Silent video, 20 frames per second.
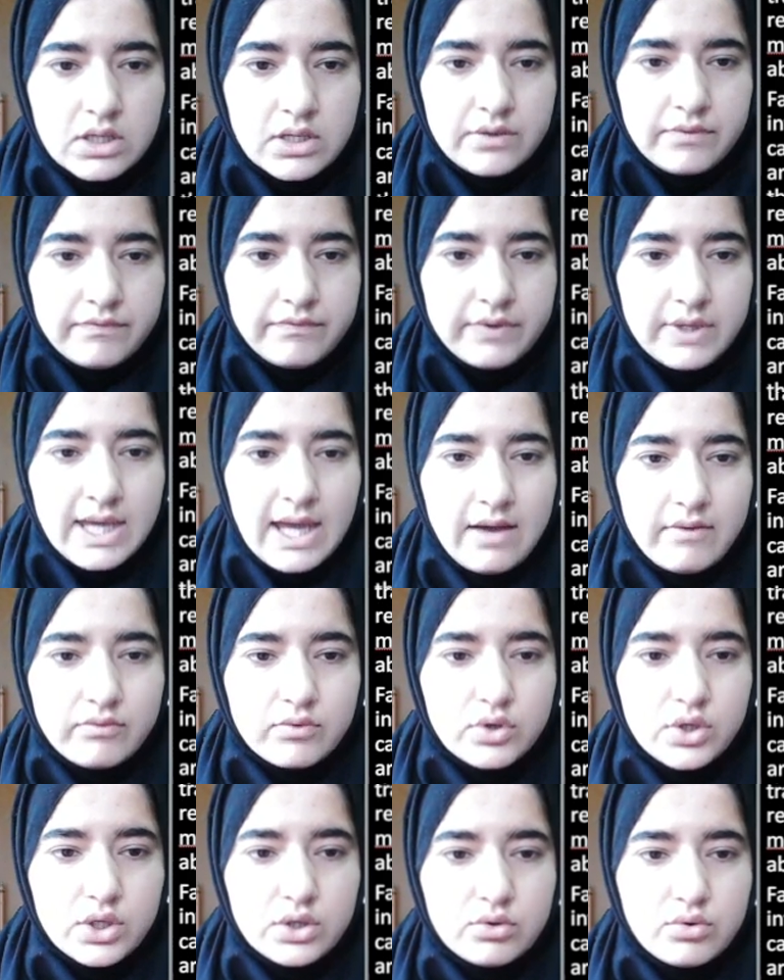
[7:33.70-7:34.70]
we
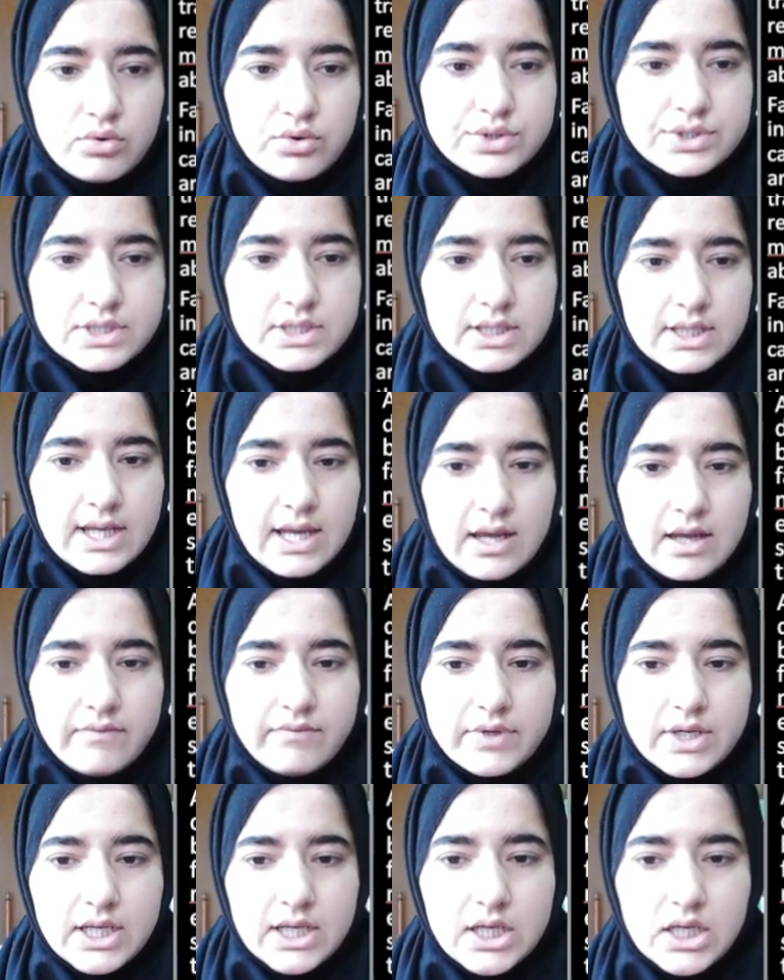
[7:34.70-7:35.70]
have glucose in
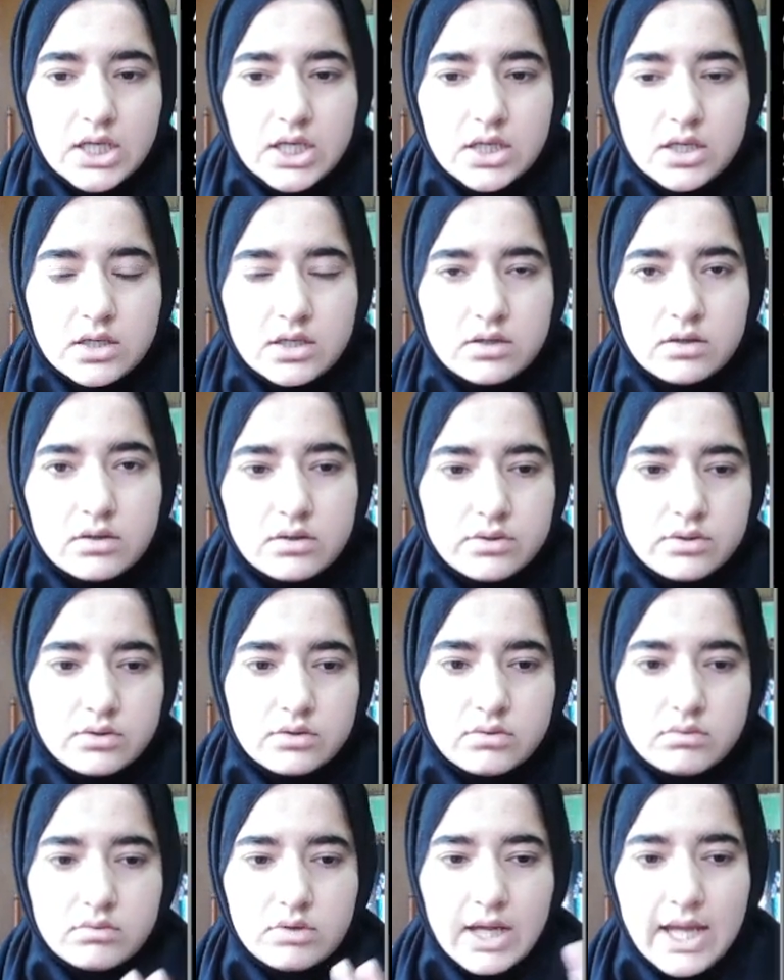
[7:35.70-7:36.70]
every
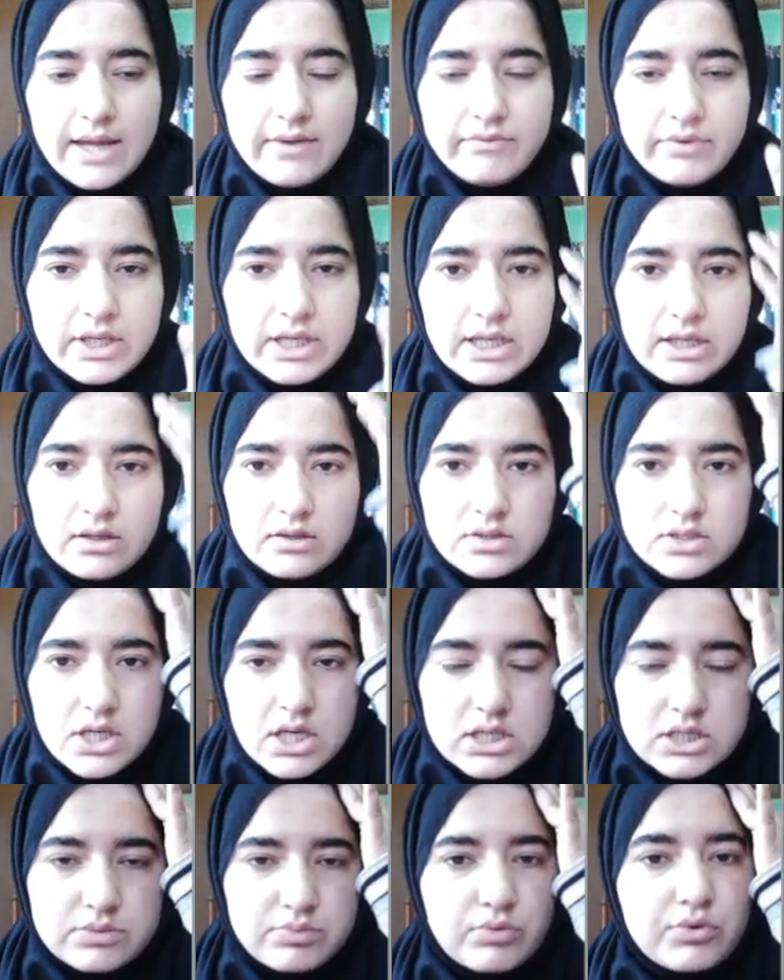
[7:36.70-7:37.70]
every
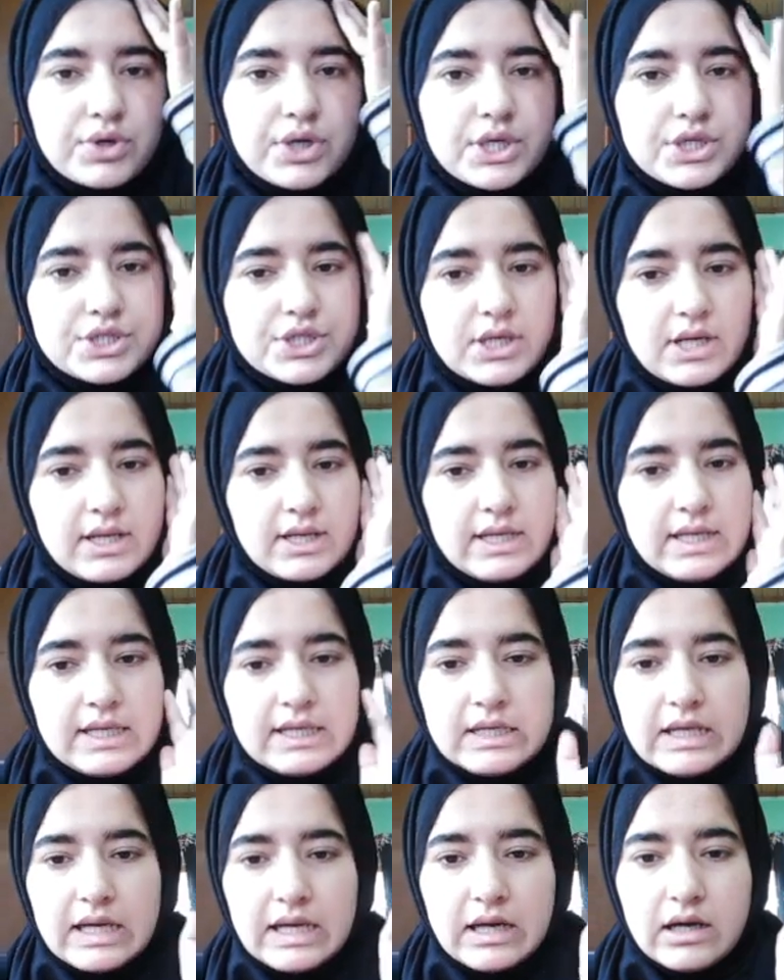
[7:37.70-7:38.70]
transportation.
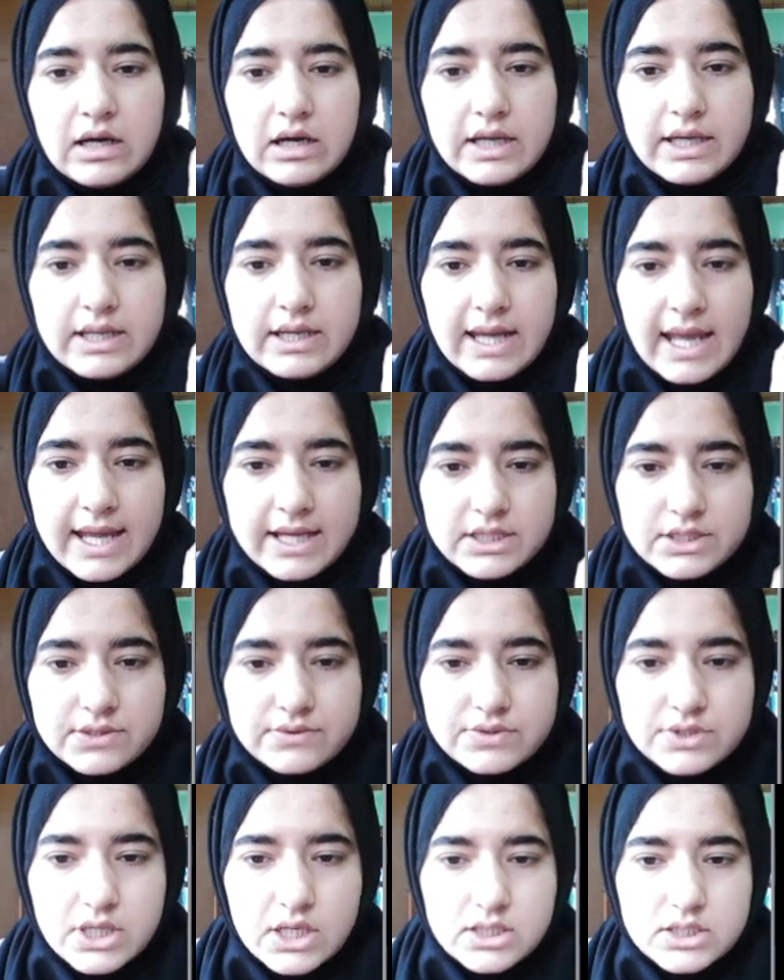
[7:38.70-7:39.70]
In
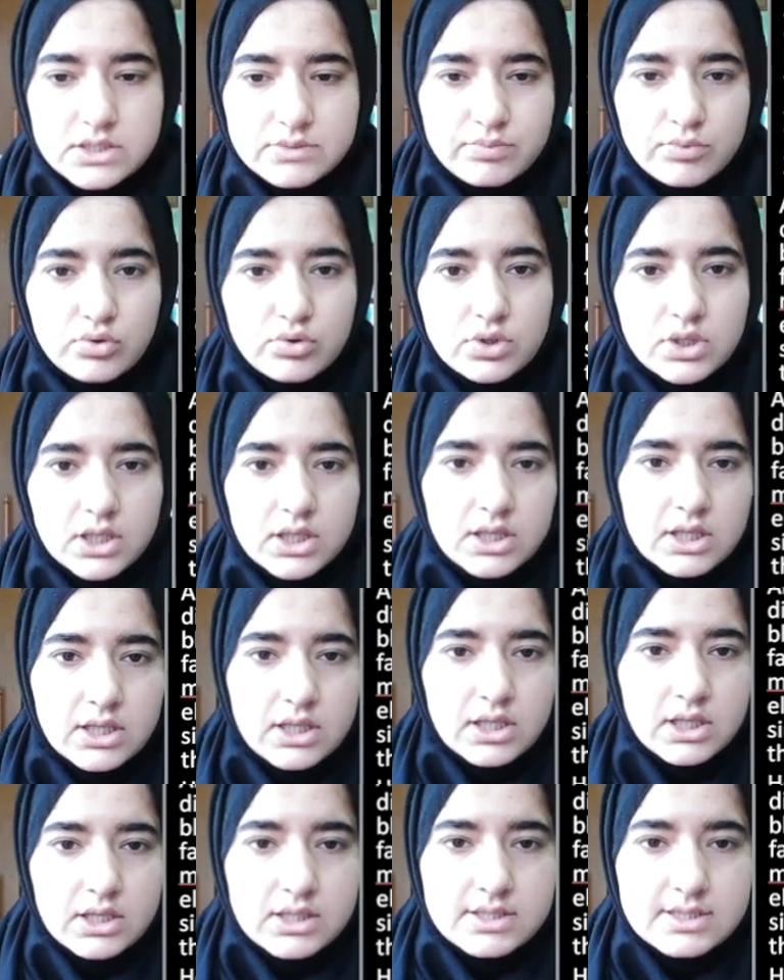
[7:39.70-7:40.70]
active transport,
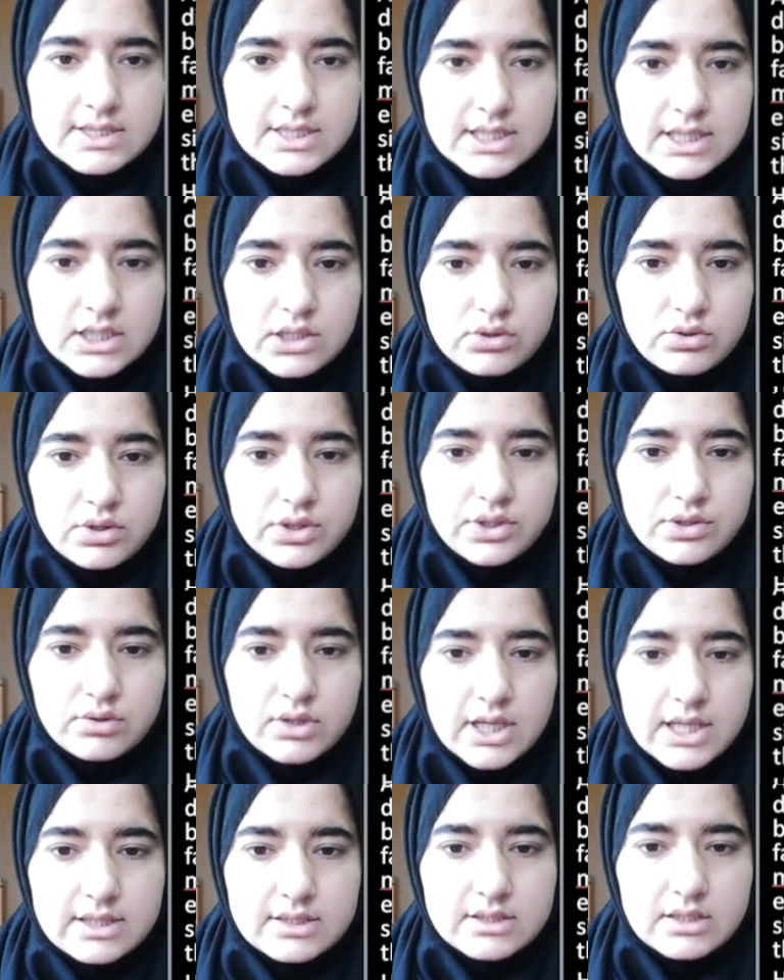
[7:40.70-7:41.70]
see here you
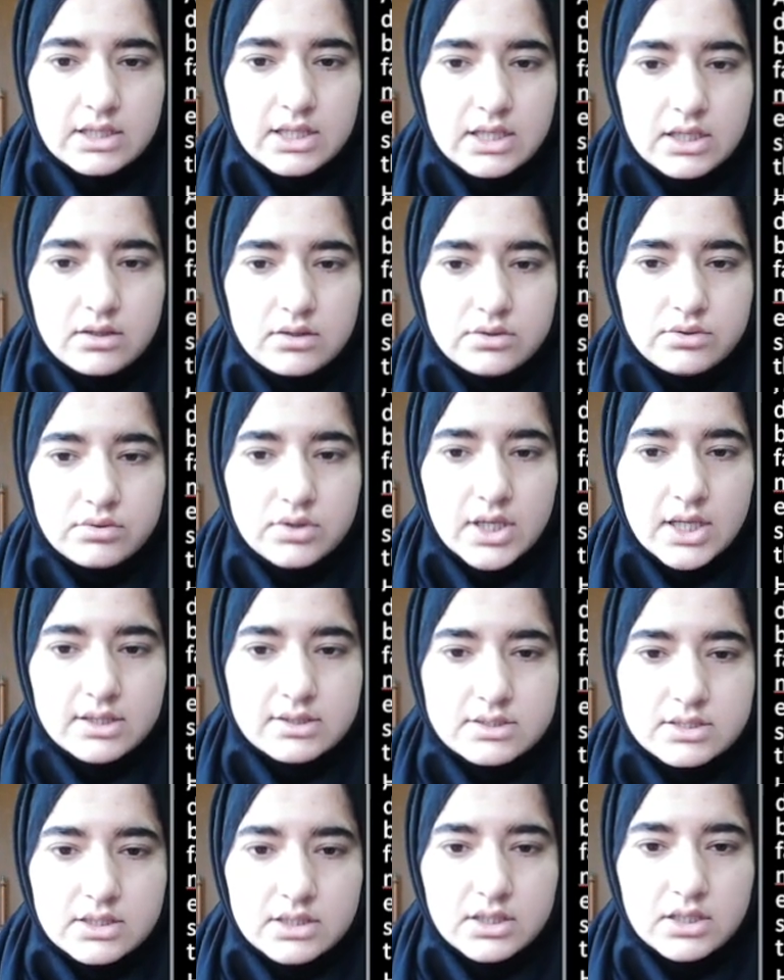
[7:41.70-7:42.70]

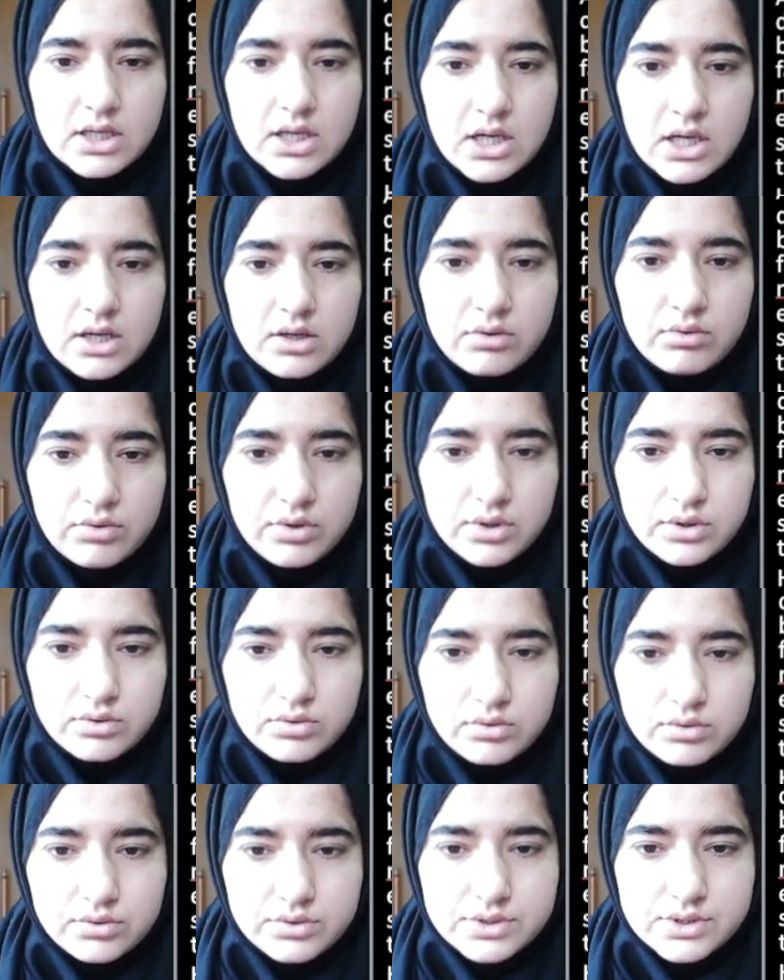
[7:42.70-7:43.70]
can see
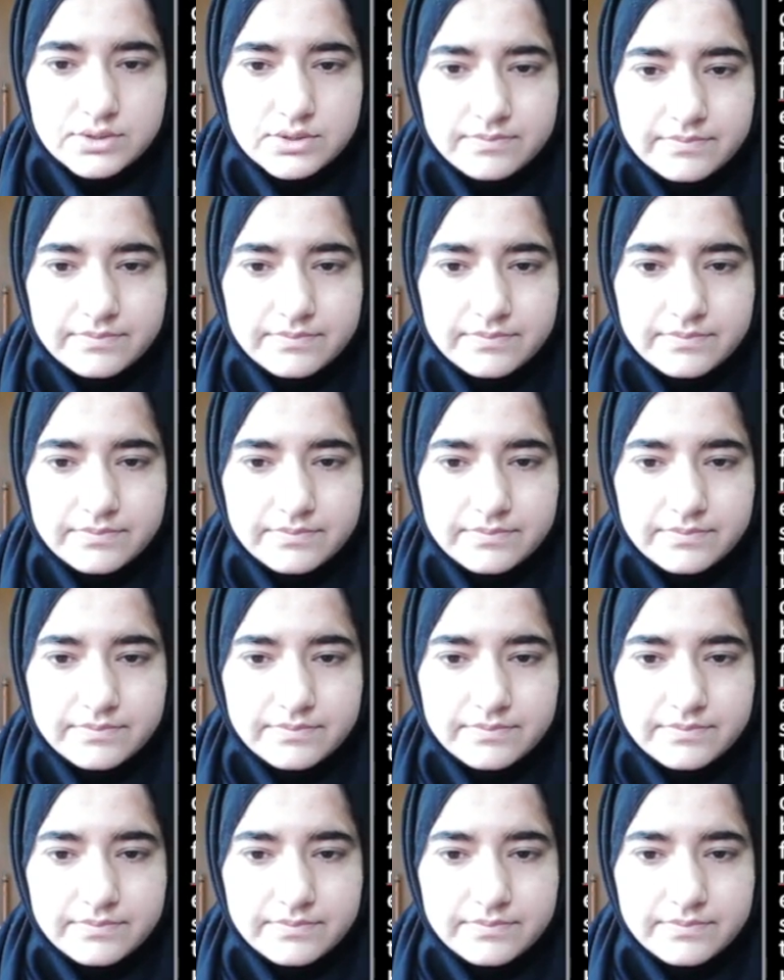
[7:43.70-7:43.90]
glucose,